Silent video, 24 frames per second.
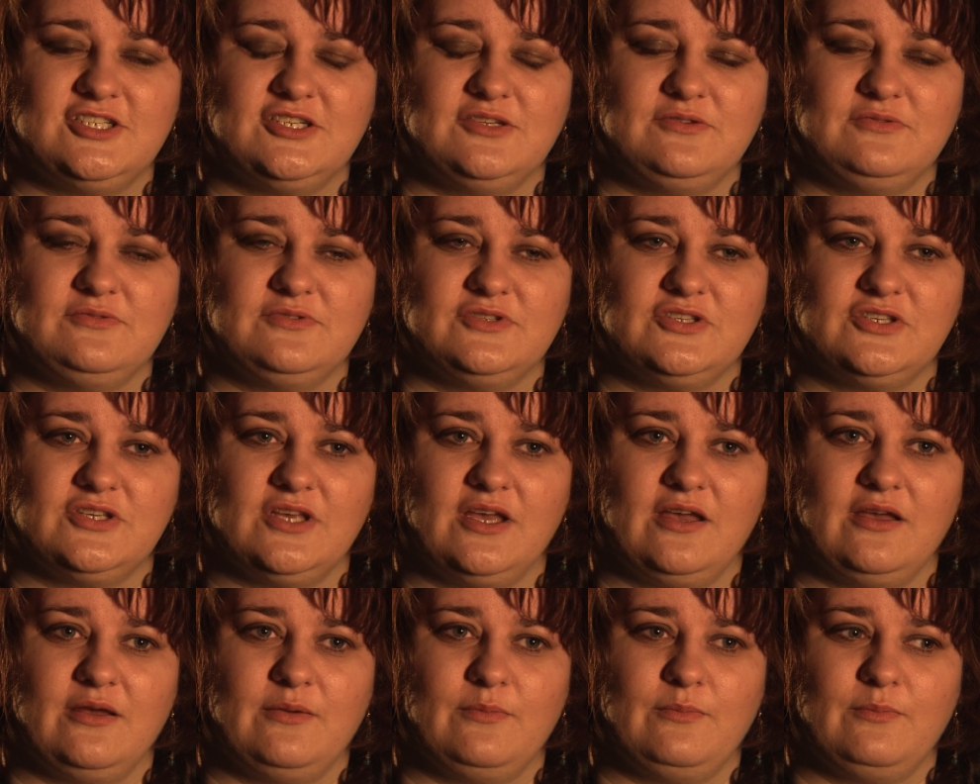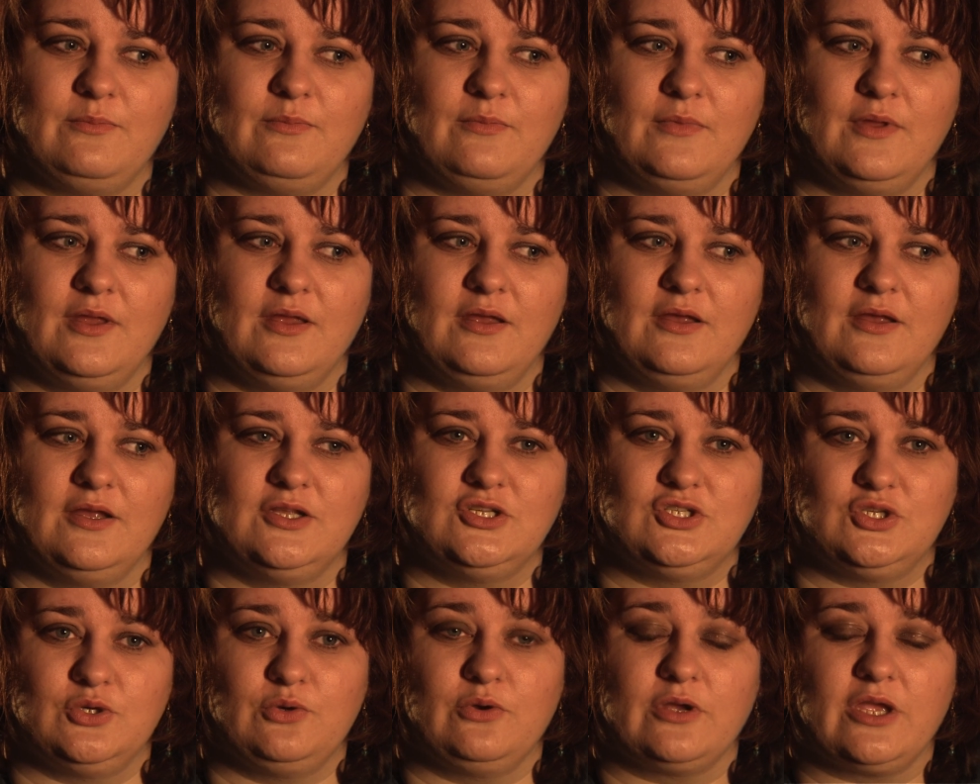she was
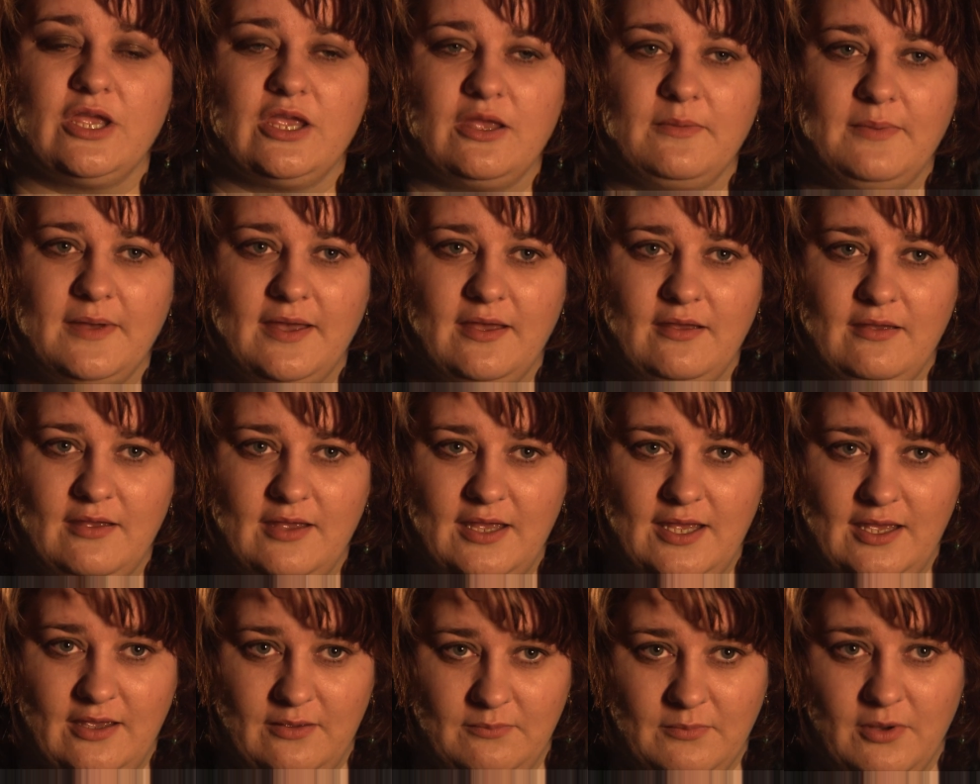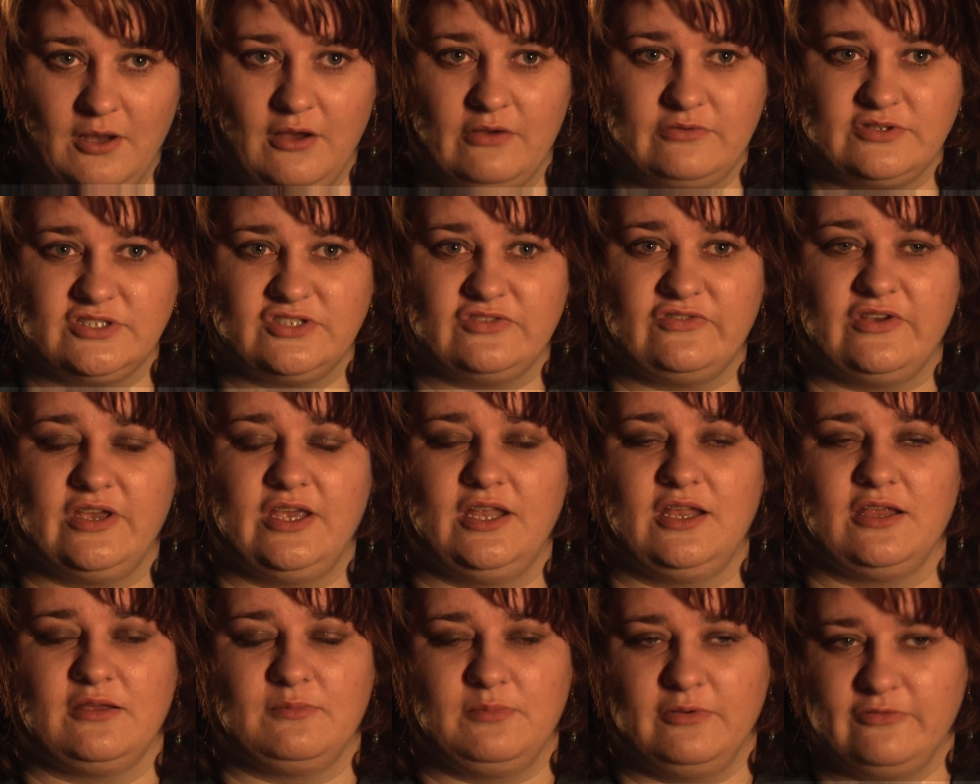talking about how Mark was
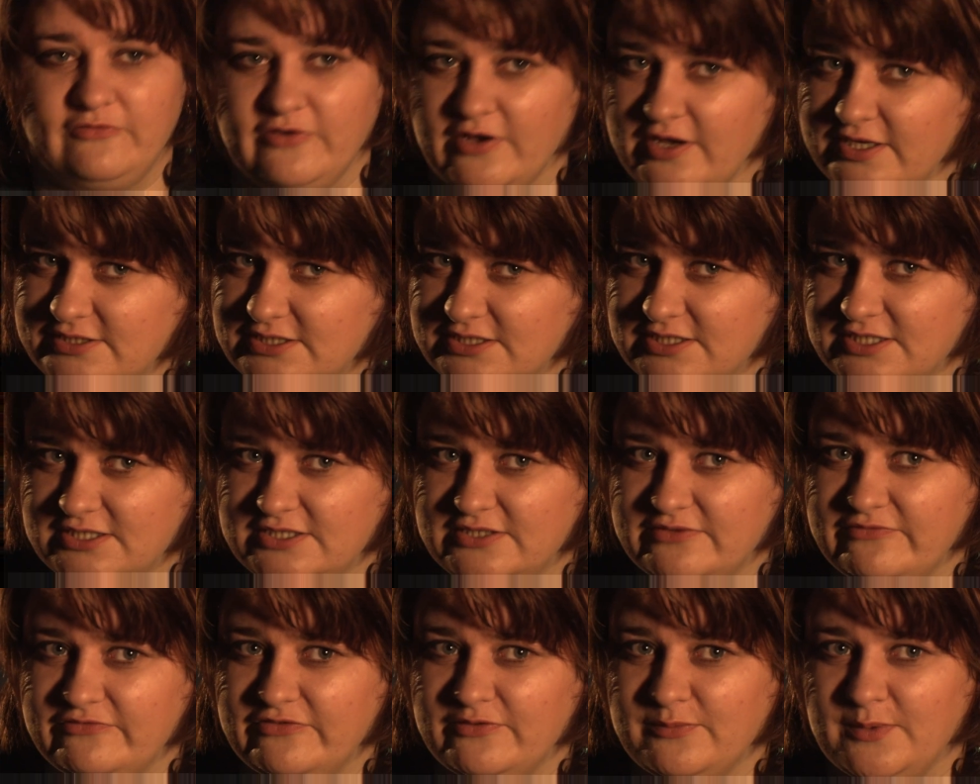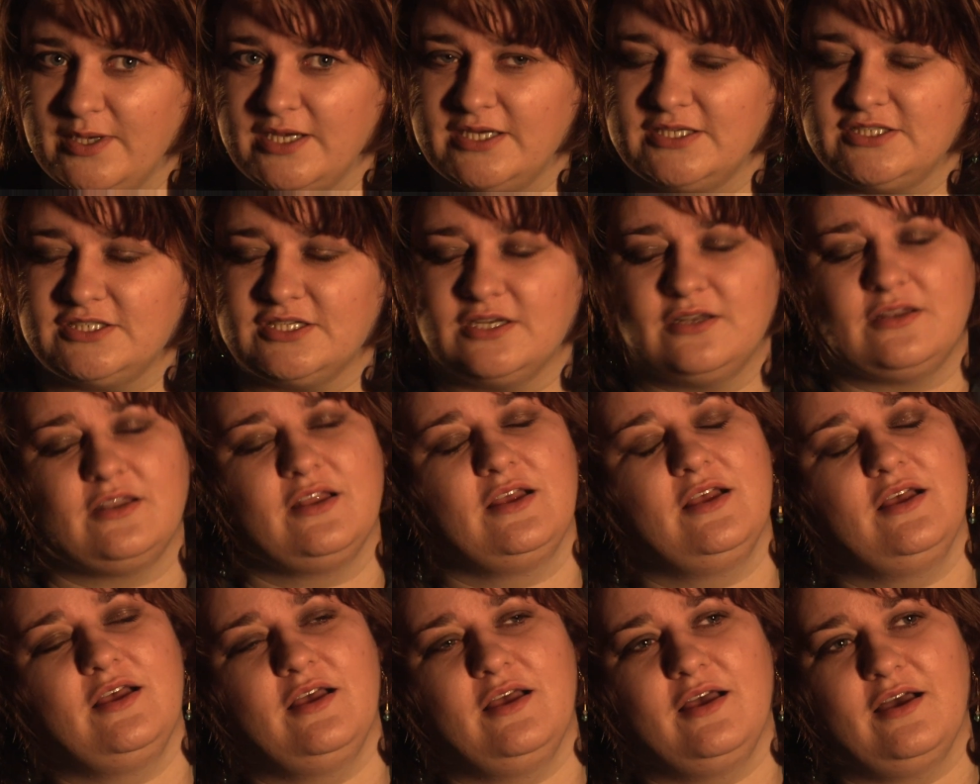feeling, providing this information.
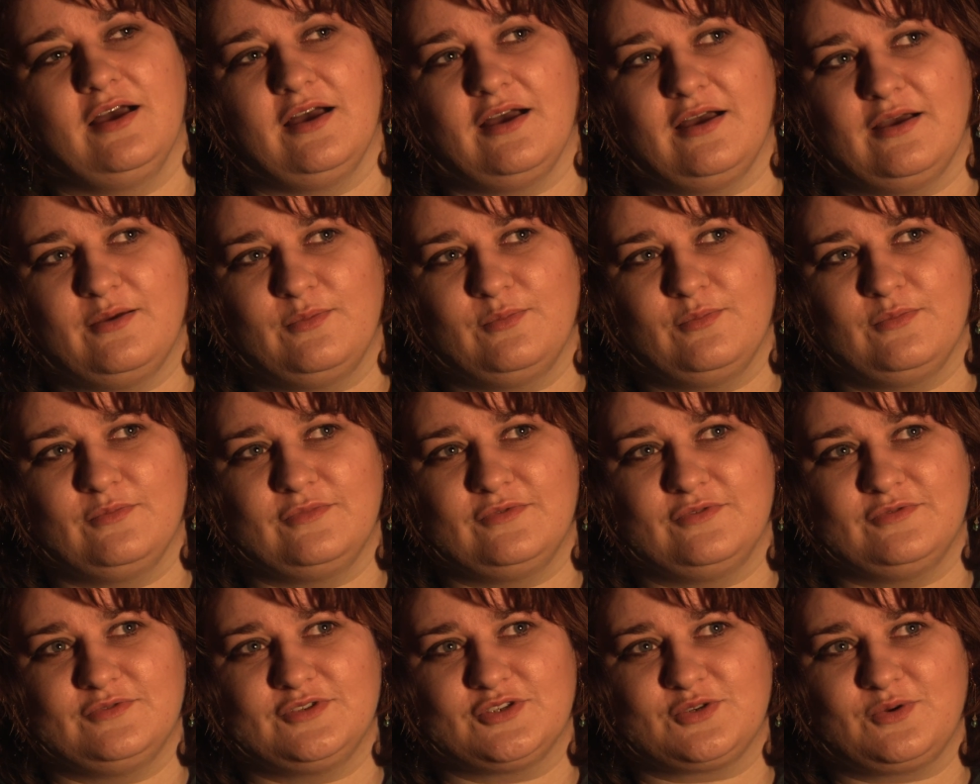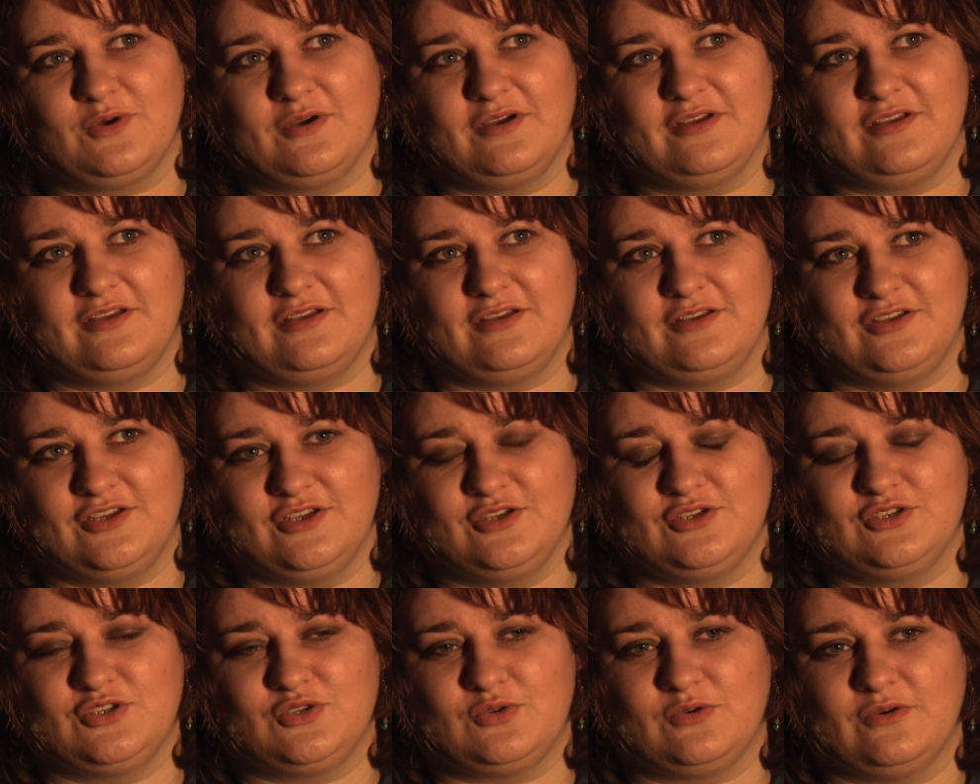It was quite
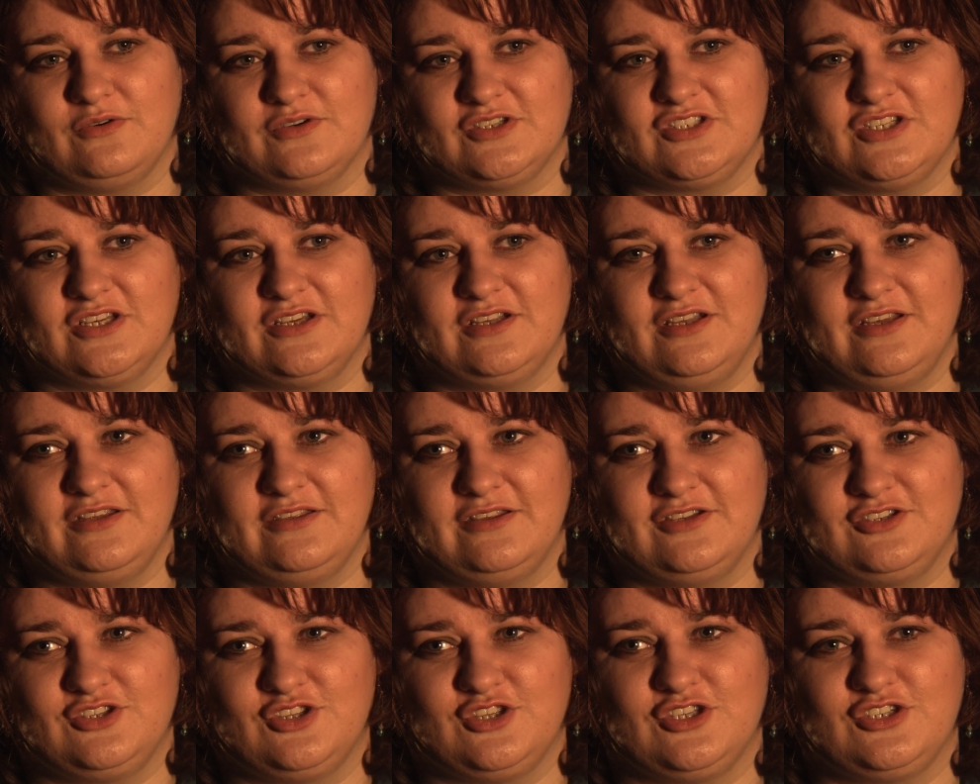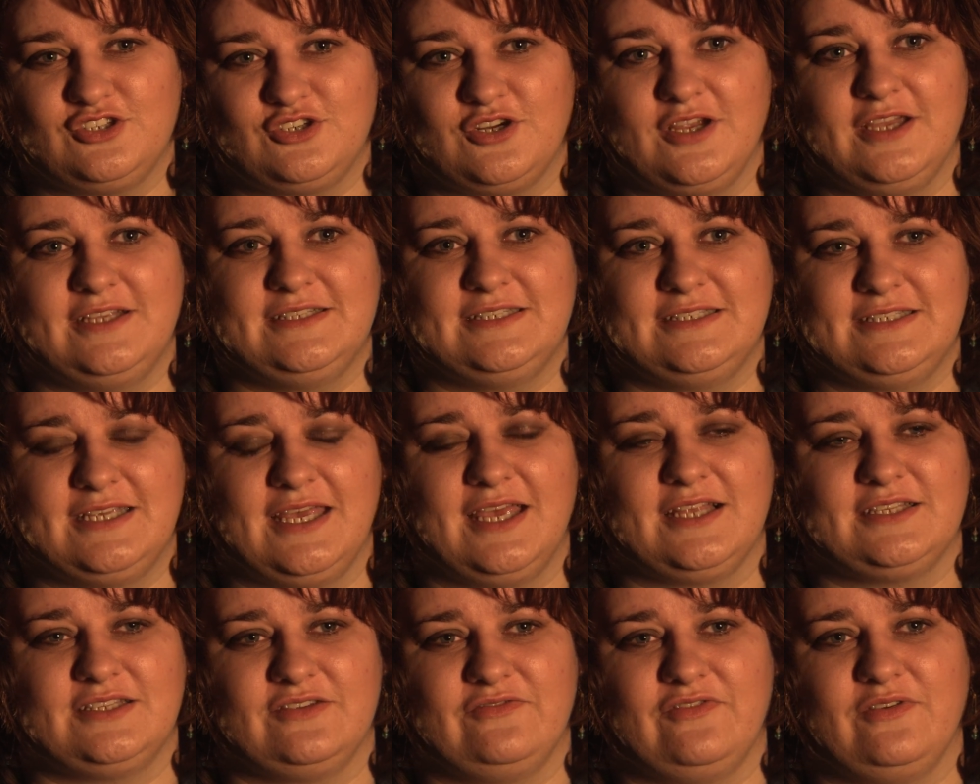unusual. Certainly the trained
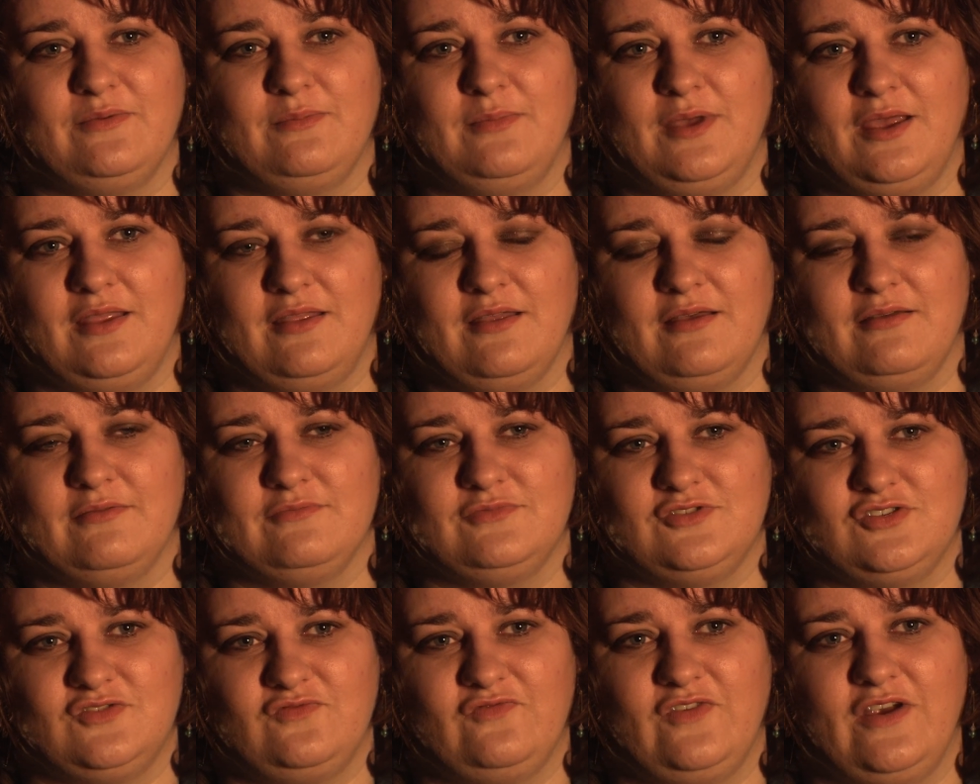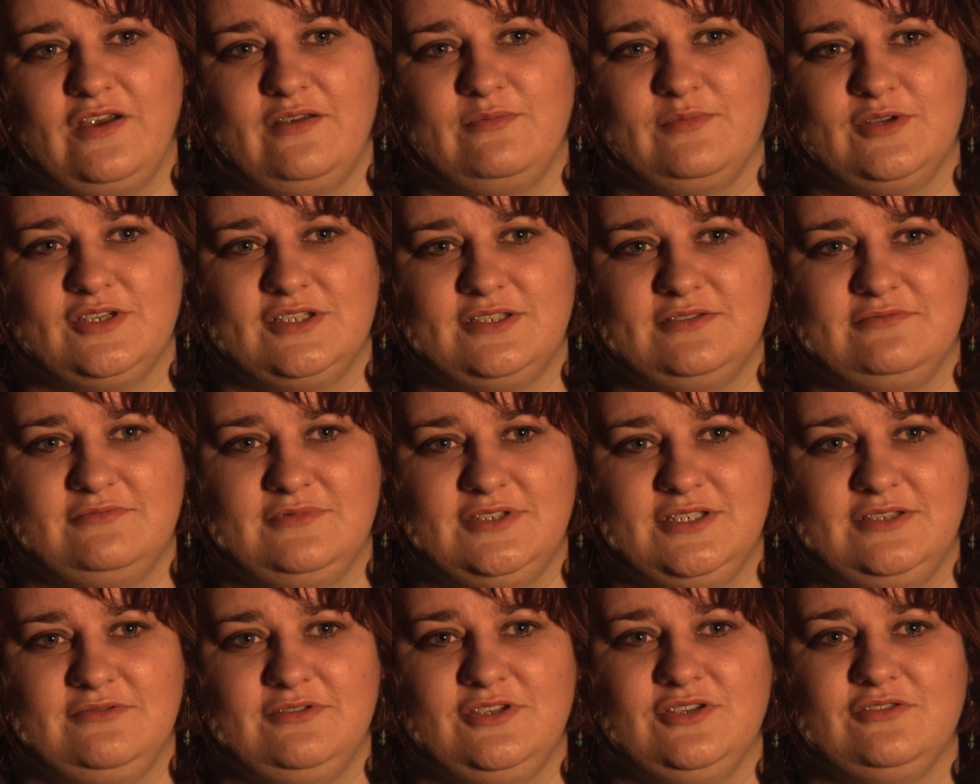detective in me that was very much
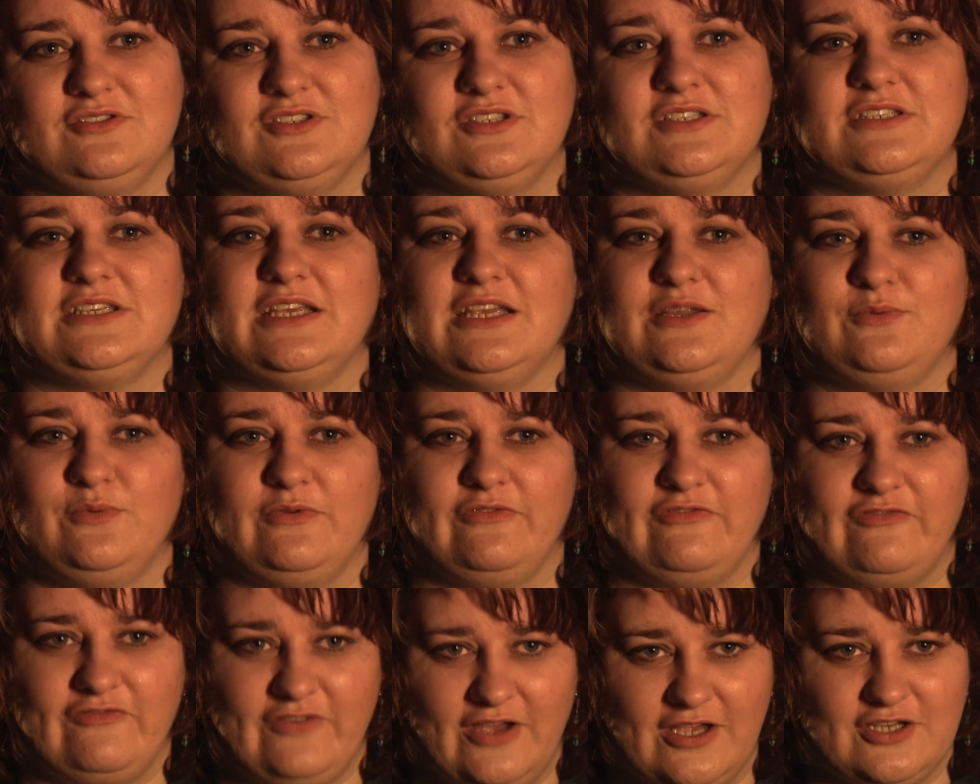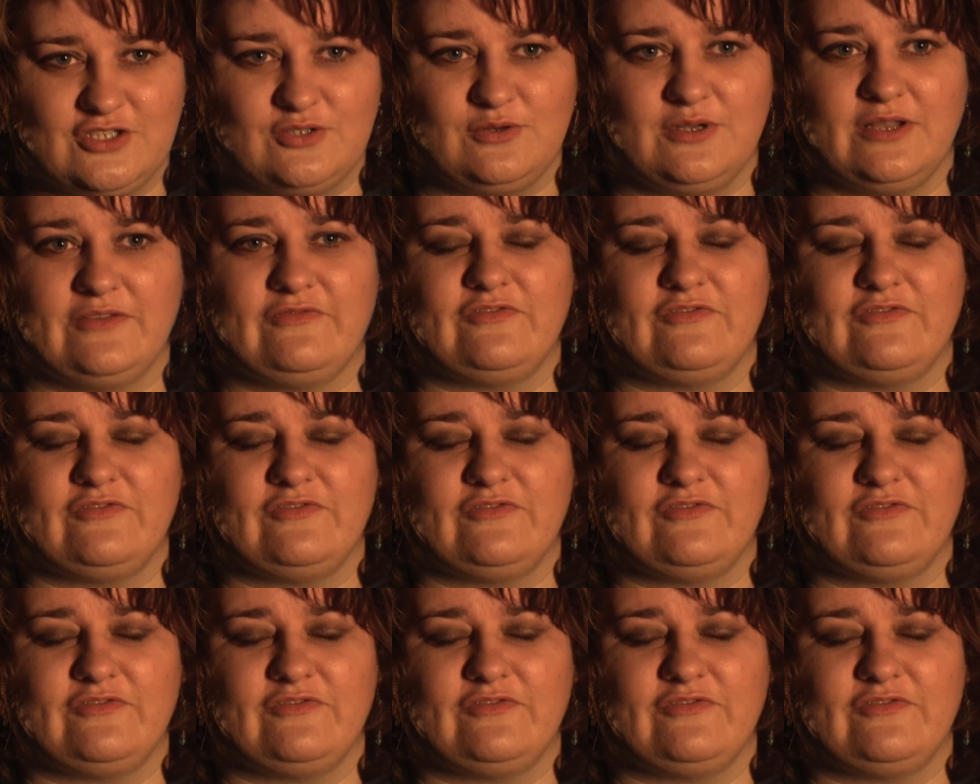used to dealing with factual